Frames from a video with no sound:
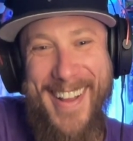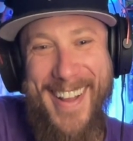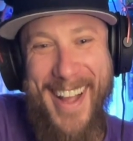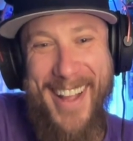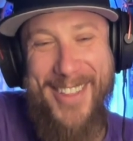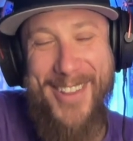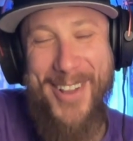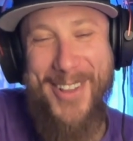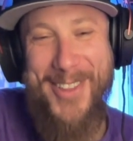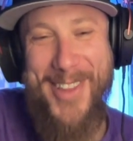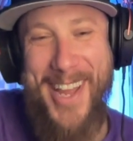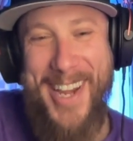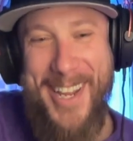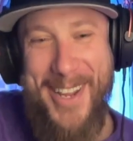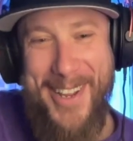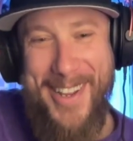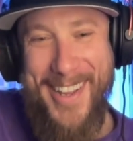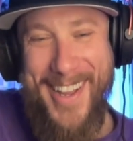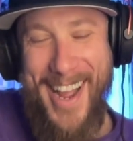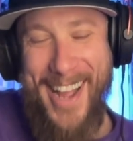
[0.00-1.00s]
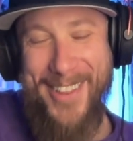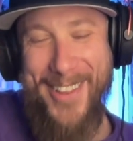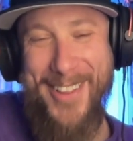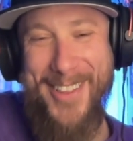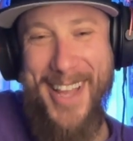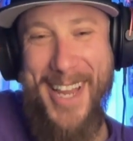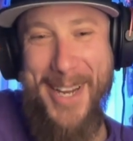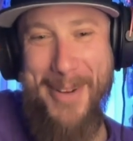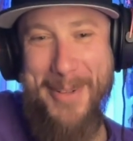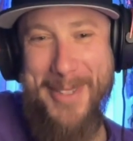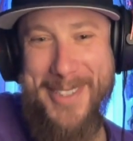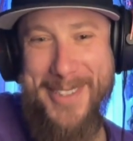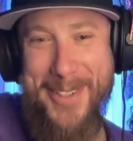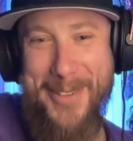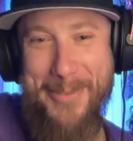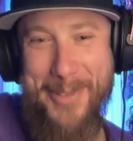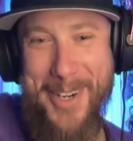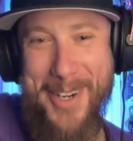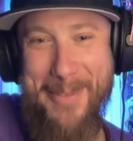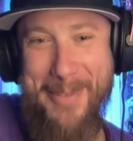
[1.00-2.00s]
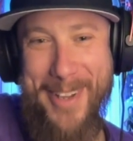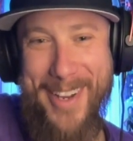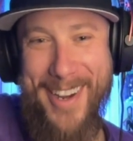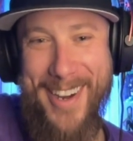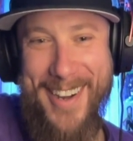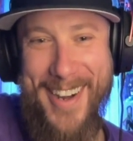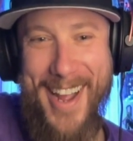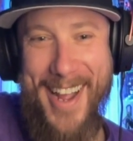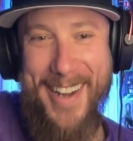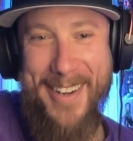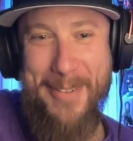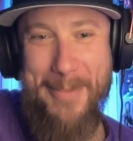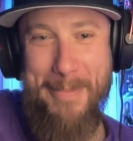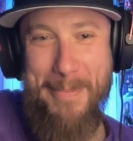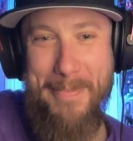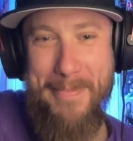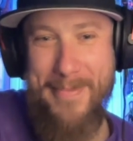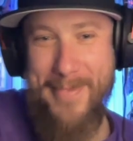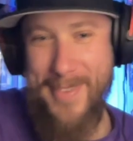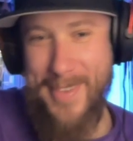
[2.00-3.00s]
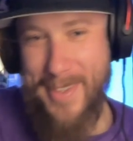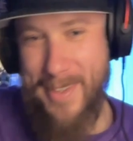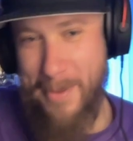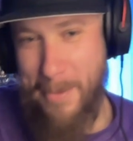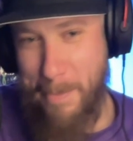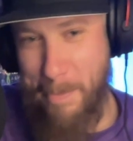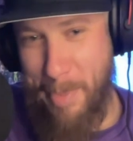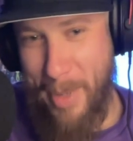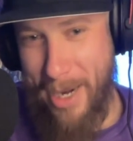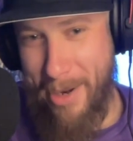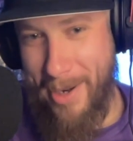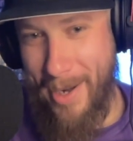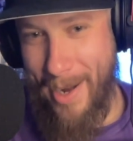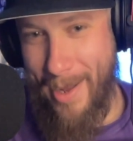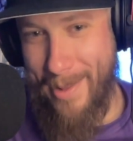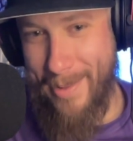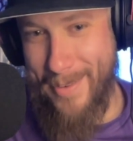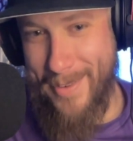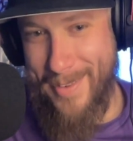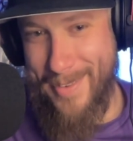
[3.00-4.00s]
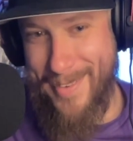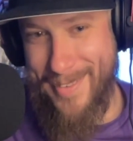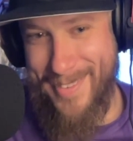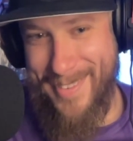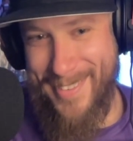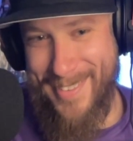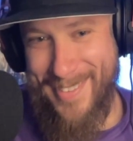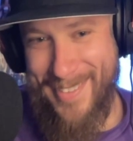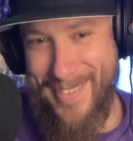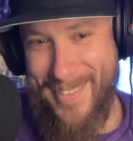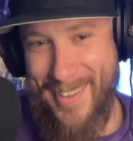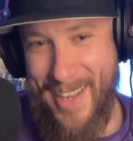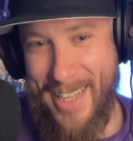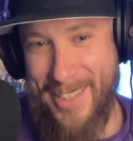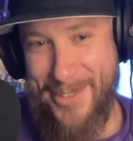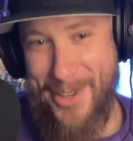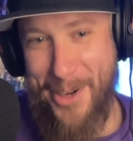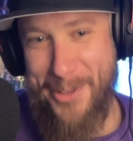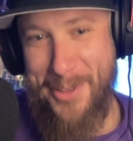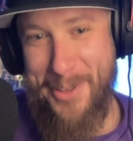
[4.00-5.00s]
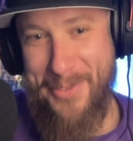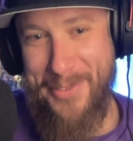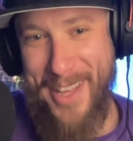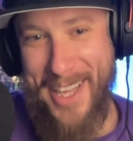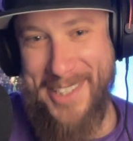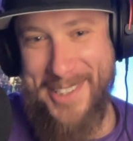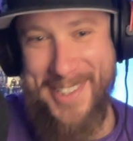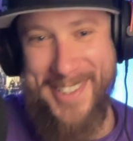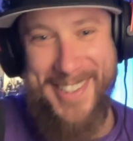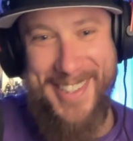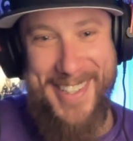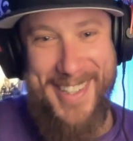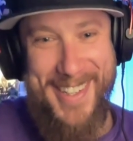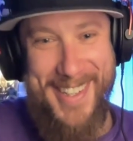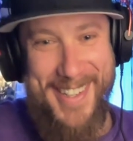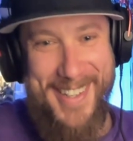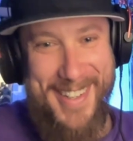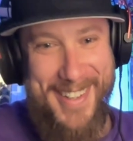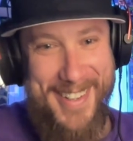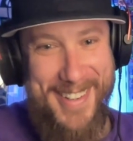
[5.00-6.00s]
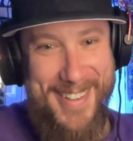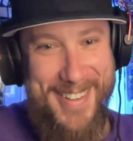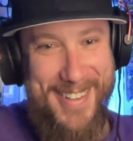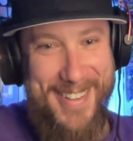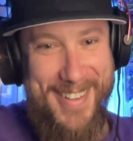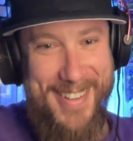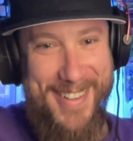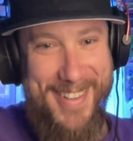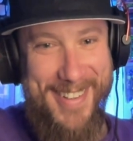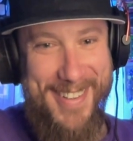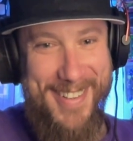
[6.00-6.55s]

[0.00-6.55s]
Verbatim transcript: I thought Lenny was going to be here, not Barry Allen. I was channeling my inner Flash,